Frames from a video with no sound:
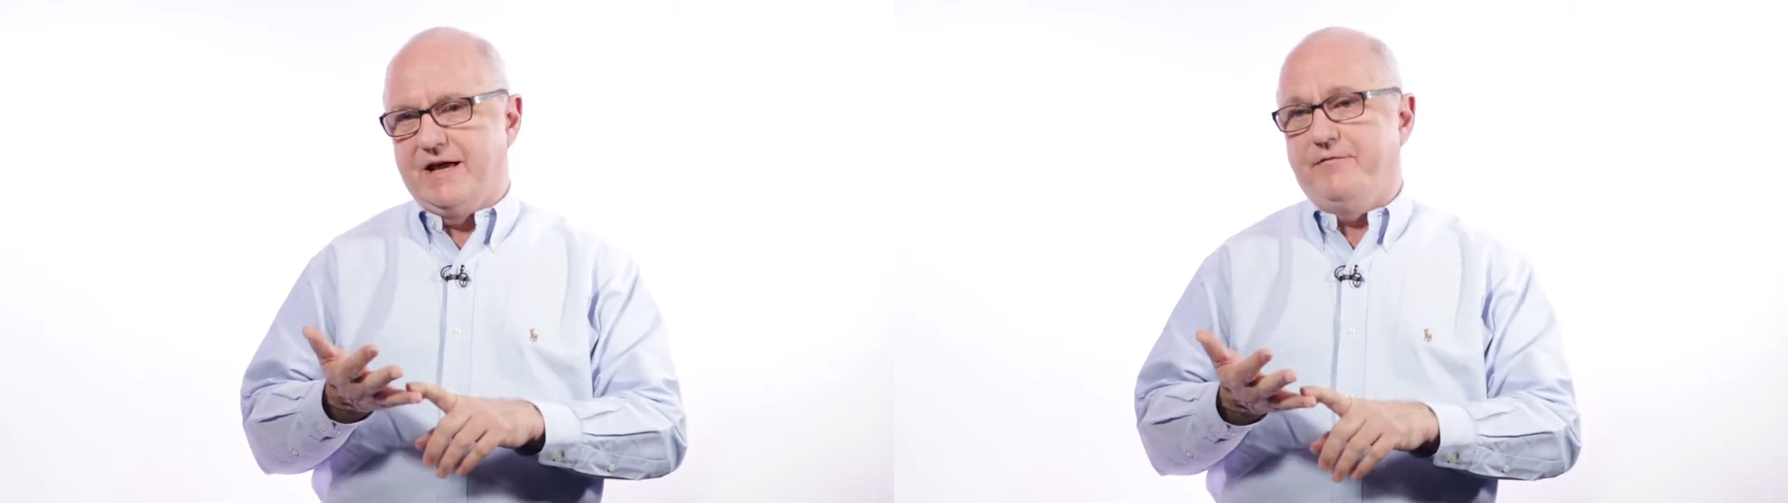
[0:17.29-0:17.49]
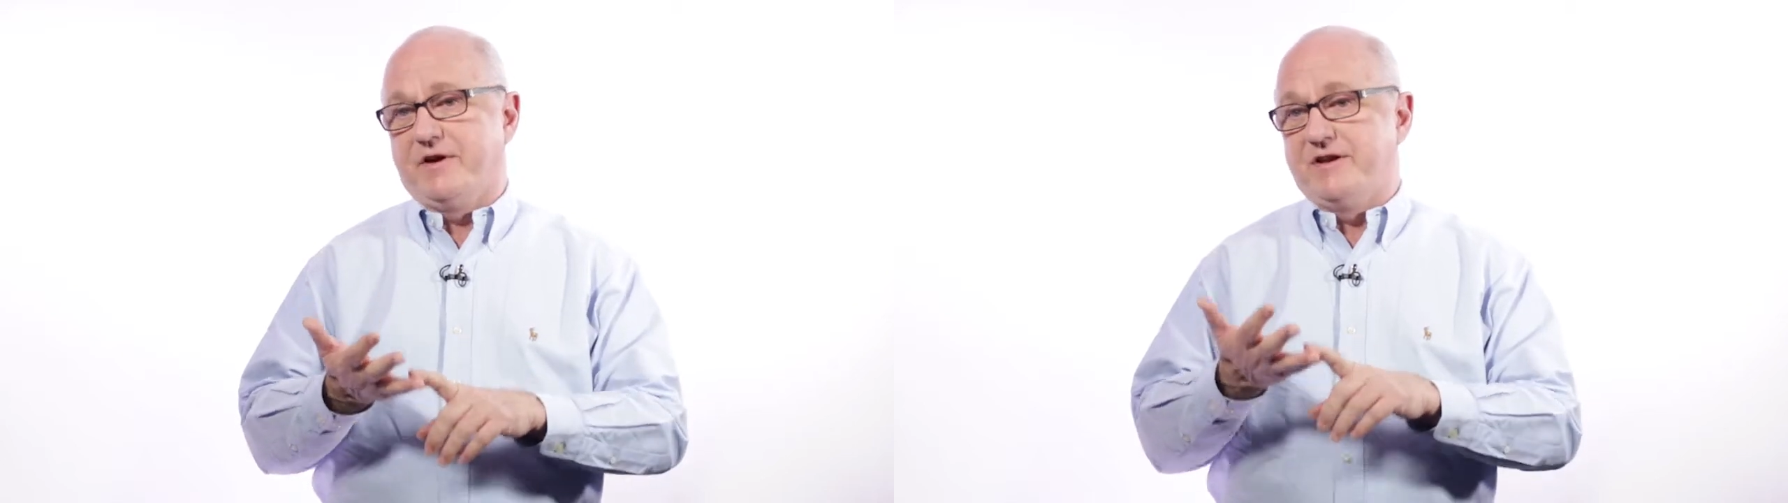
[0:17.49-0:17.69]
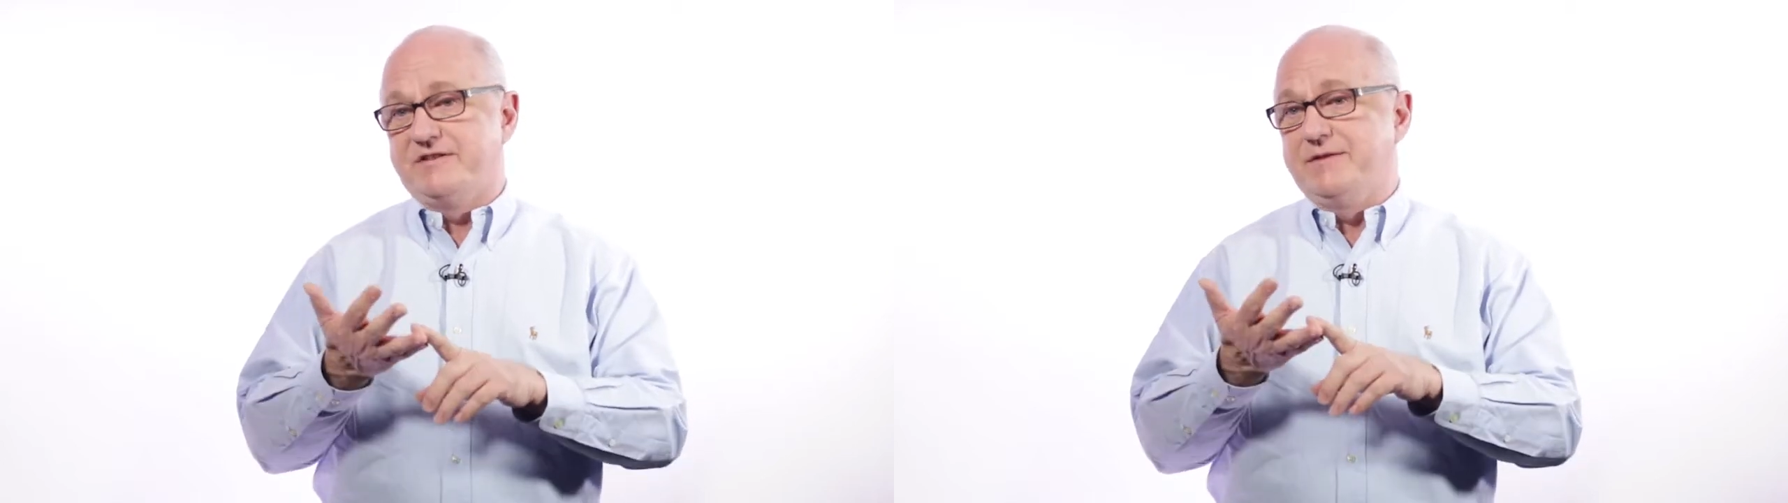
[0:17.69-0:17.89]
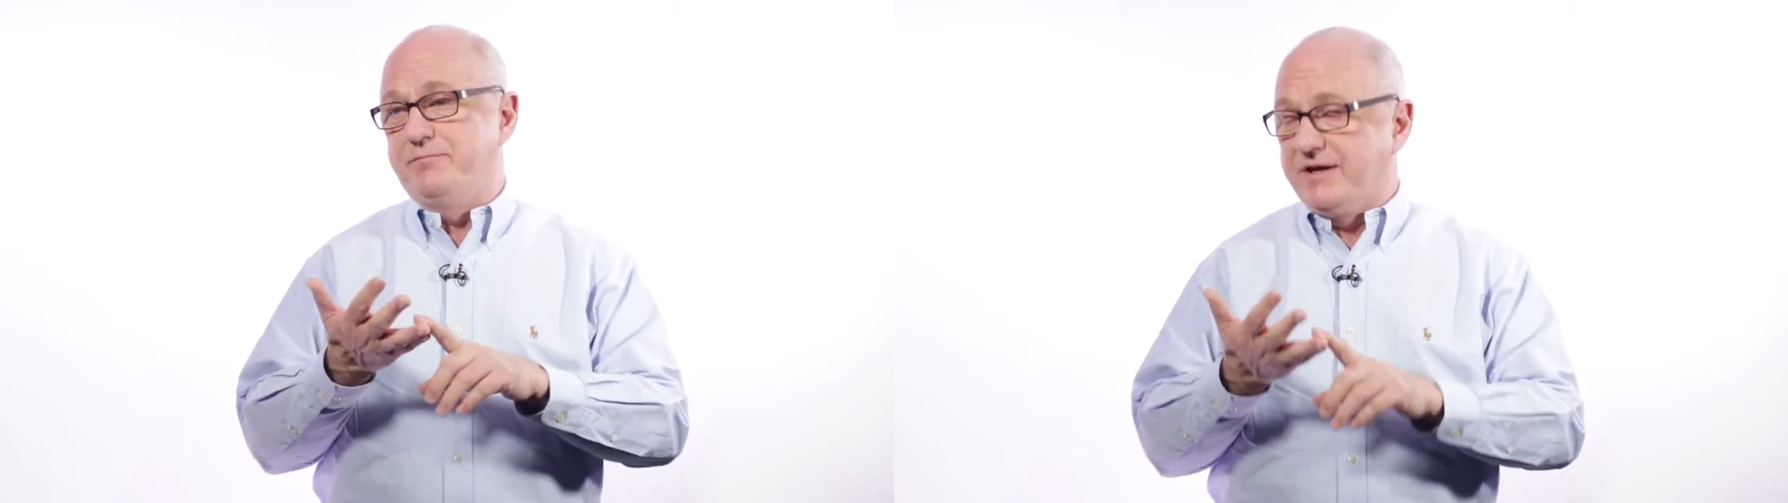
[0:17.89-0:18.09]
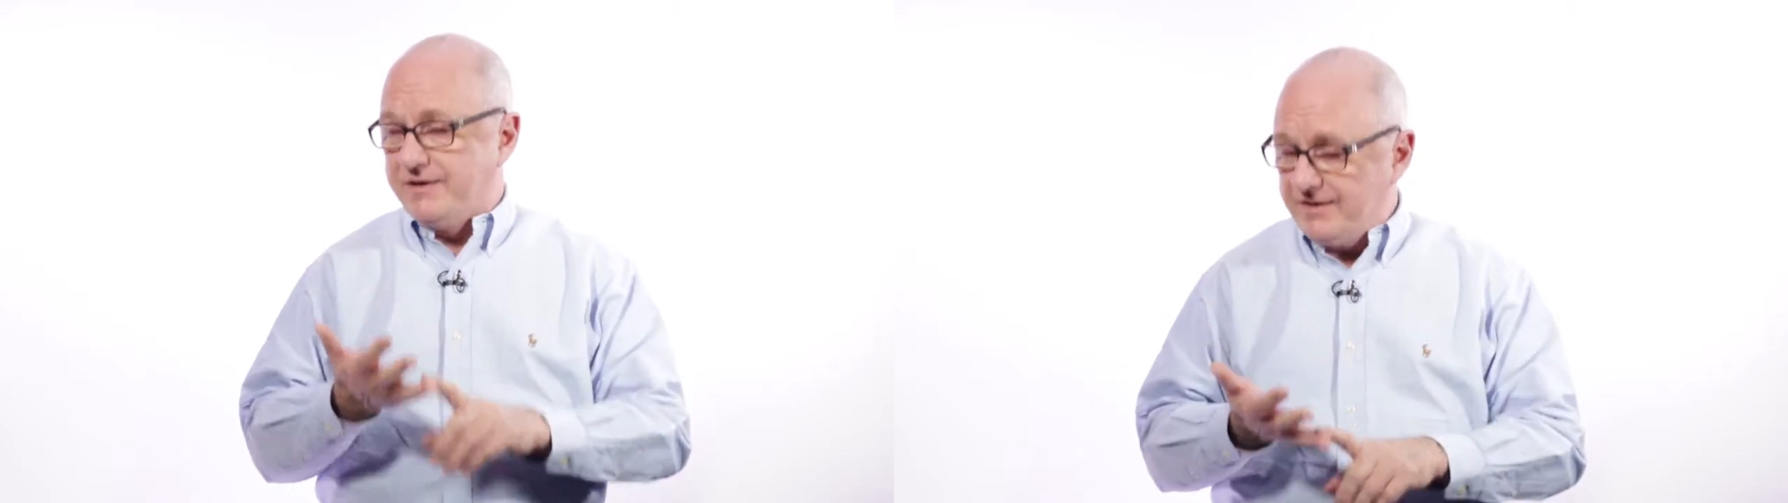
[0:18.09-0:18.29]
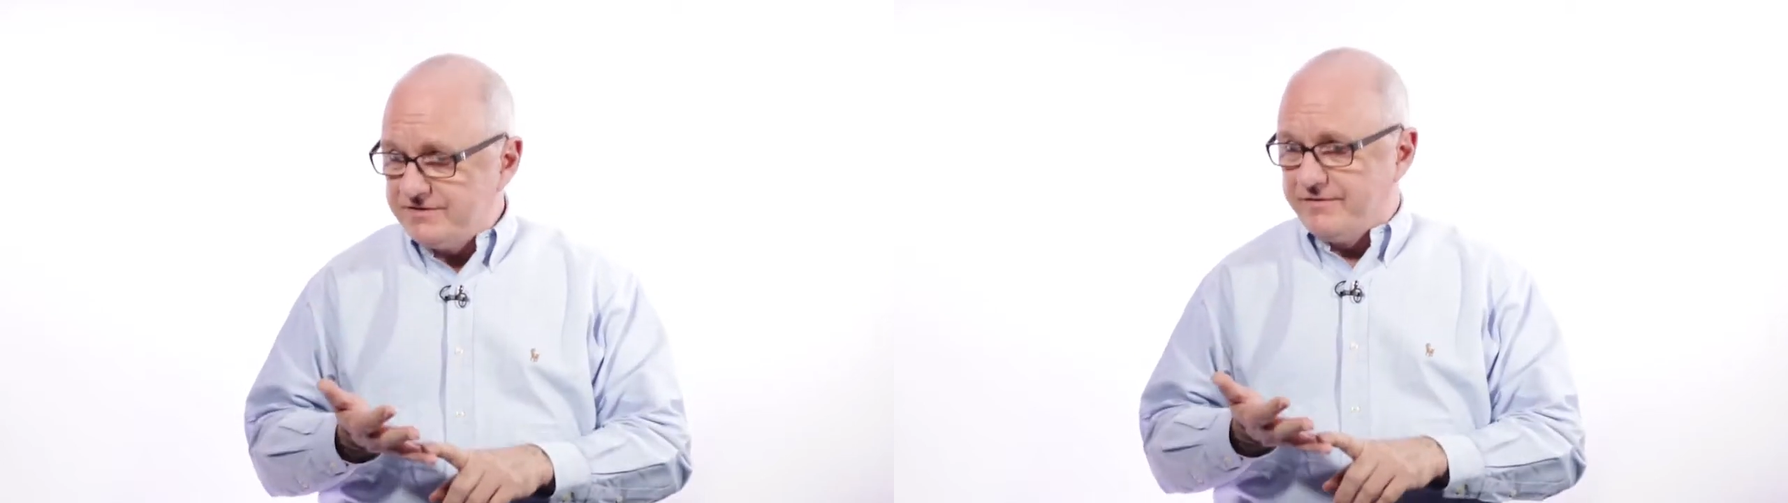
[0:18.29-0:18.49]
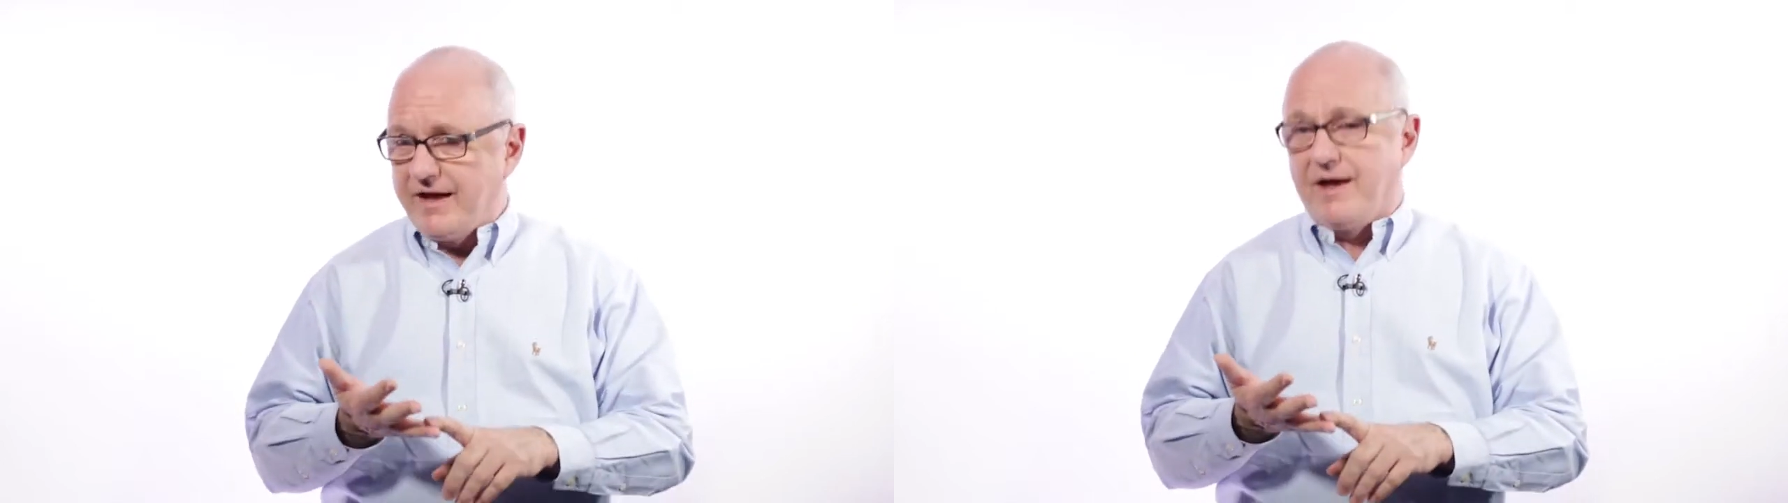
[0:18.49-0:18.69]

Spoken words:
efficacy because of